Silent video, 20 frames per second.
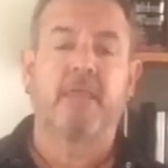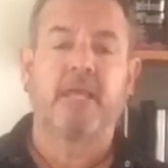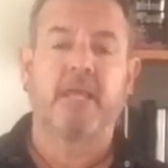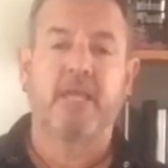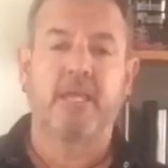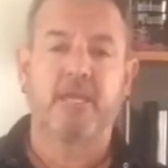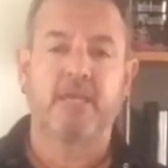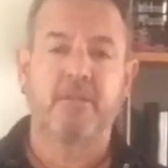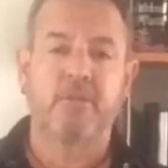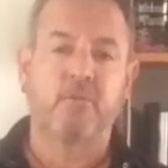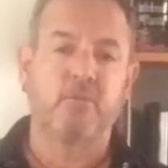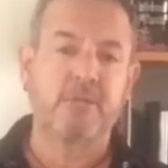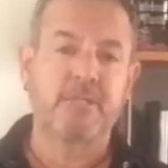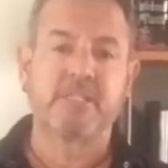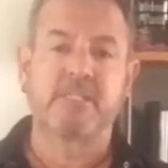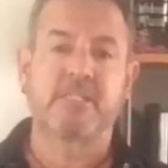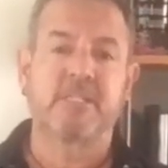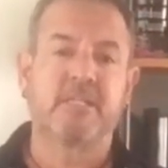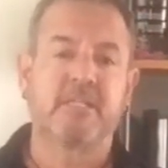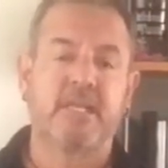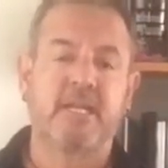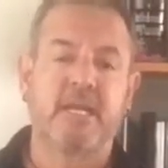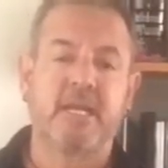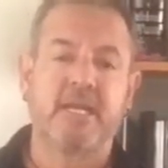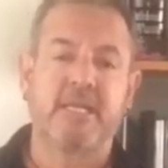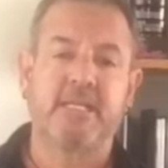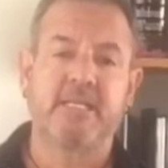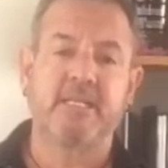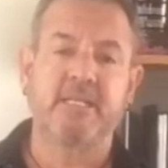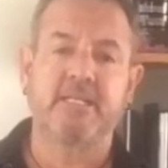and the reason that I
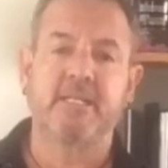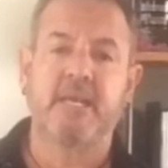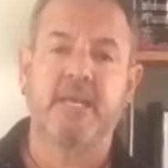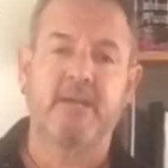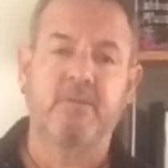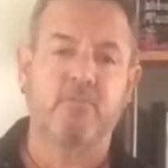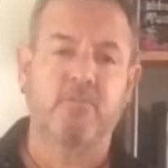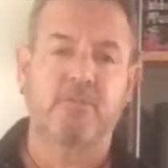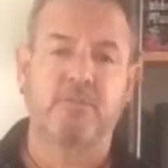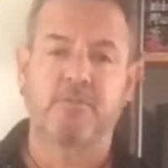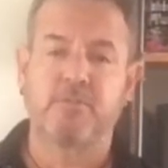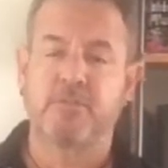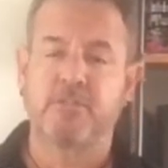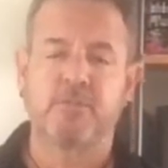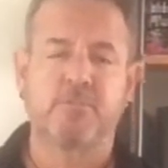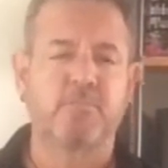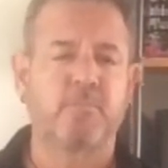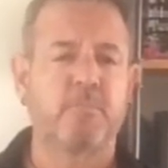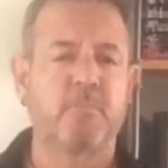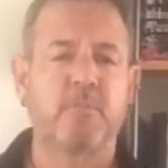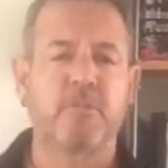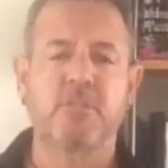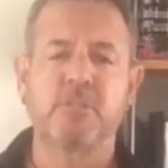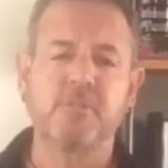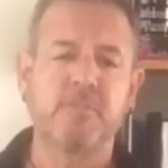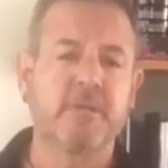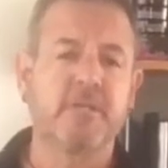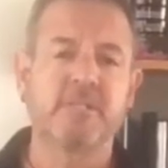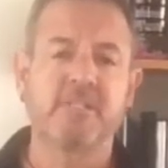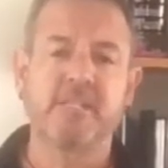did that was just
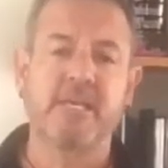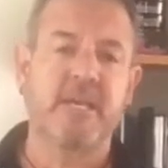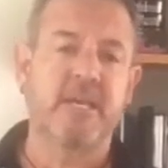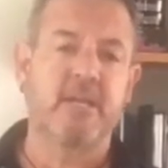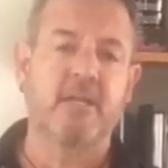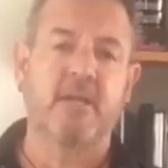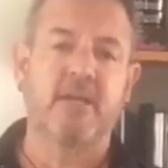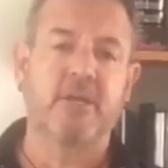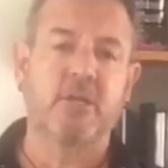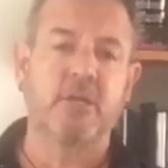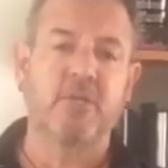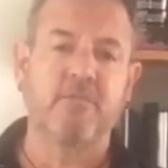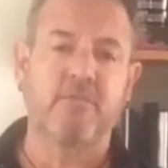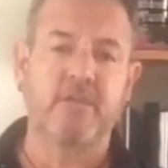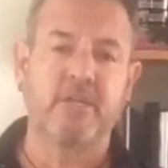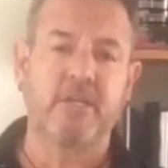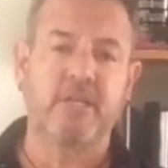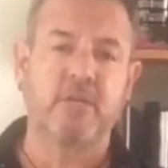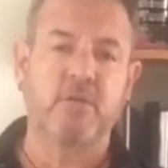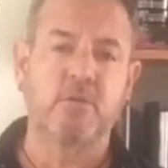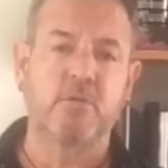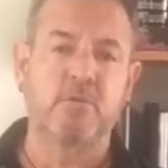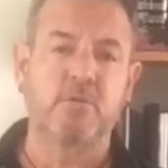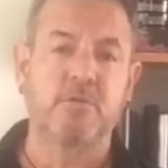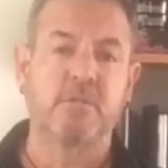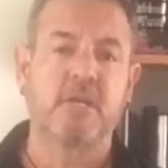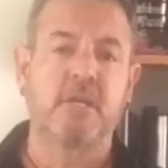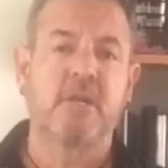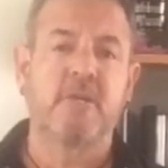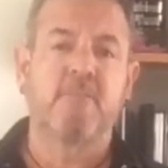because they had a lot of good videos.
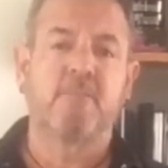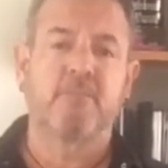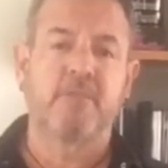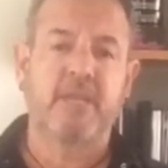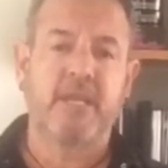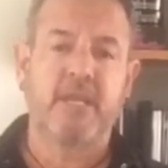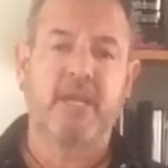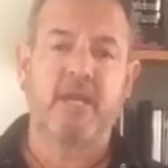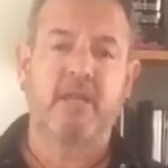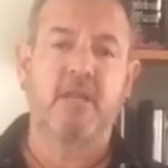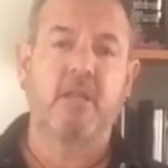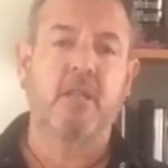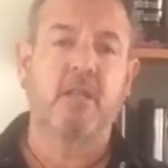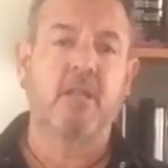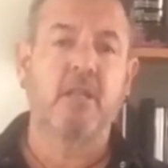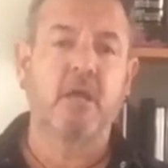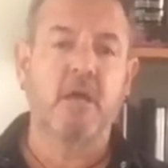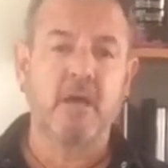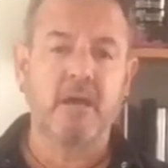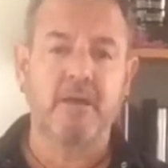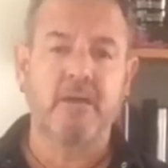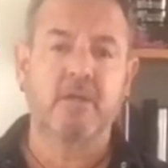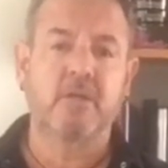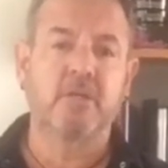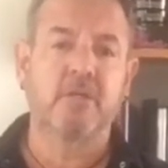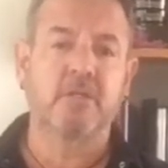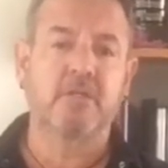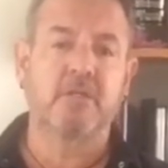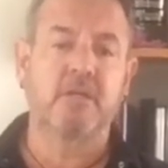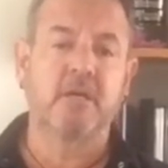They had a lot of
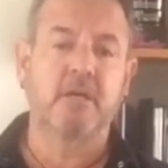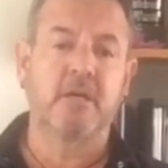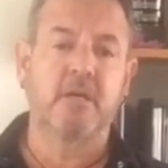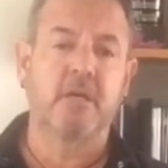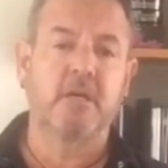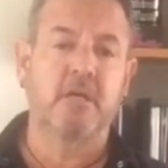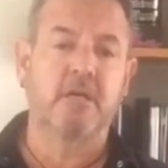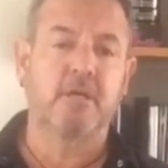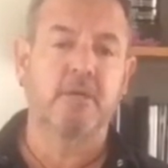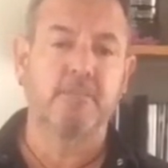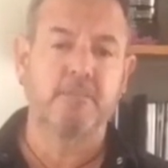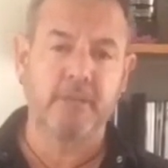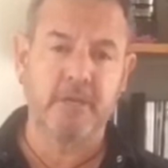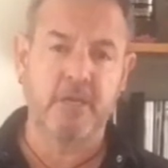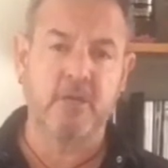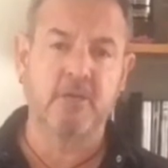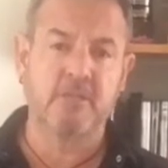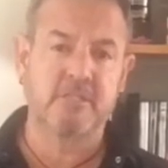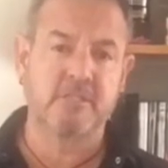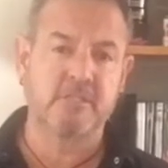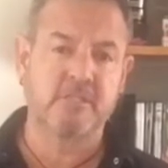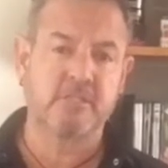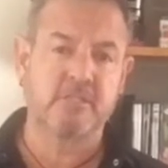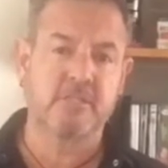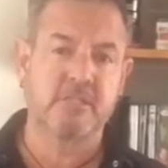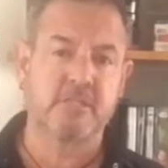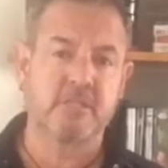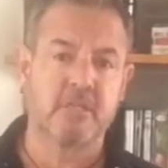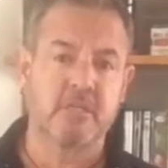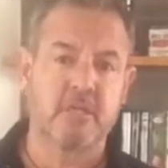good
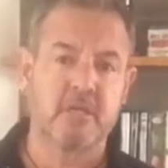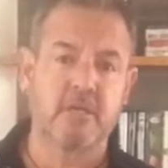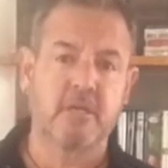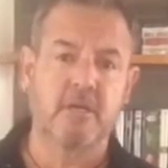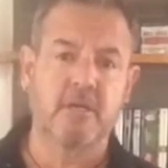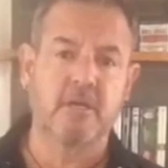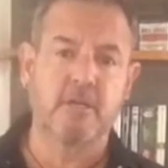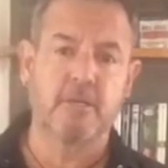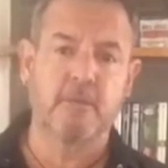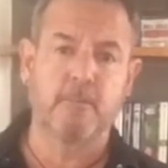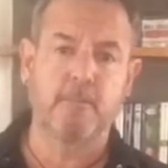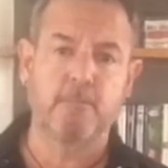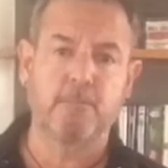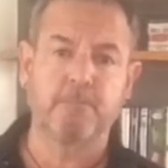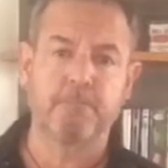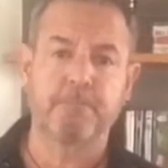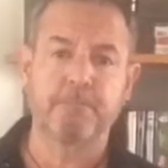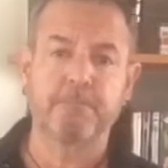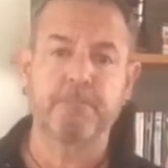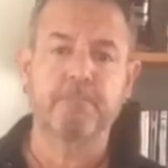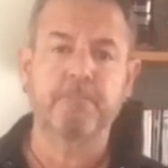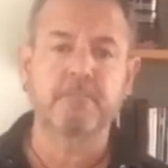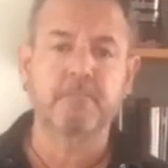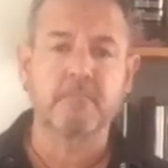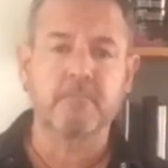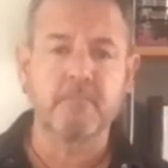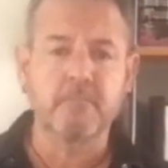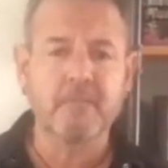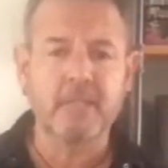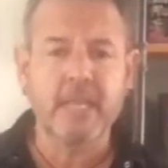comparisons,
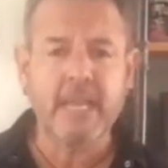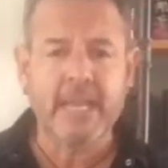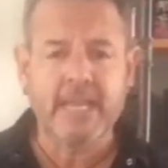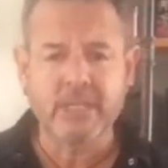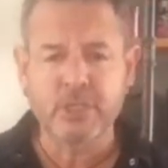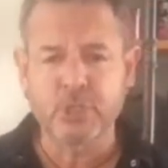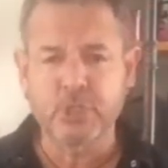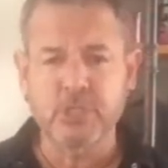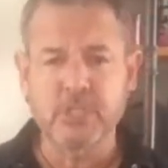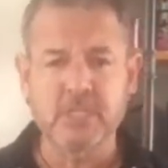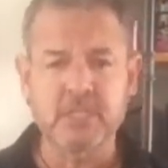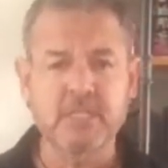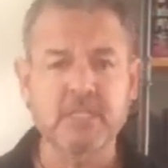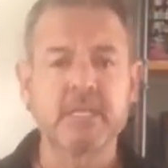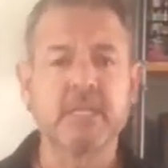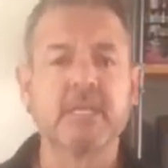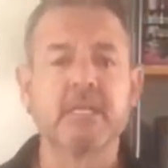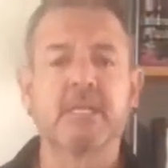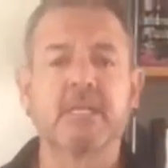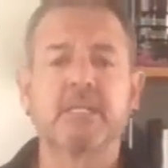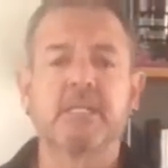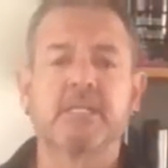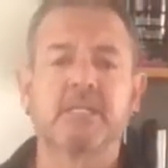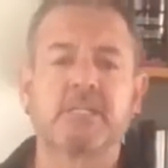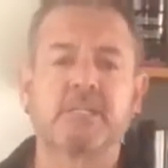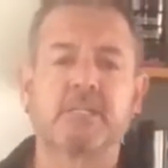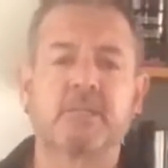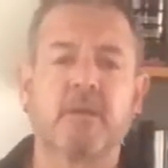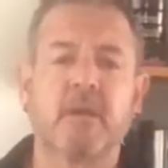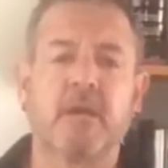and just
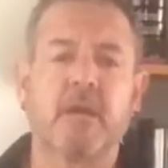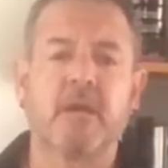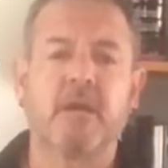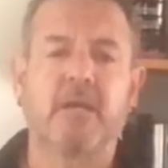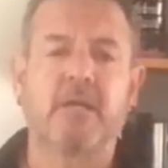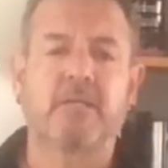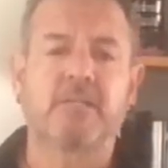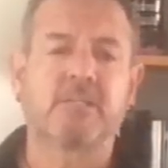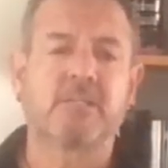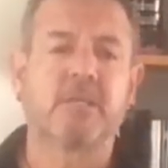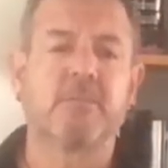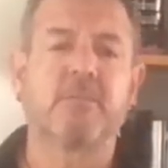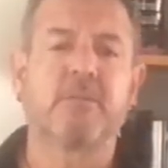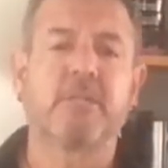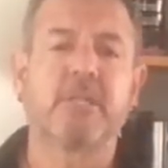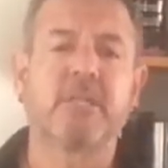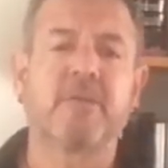some of the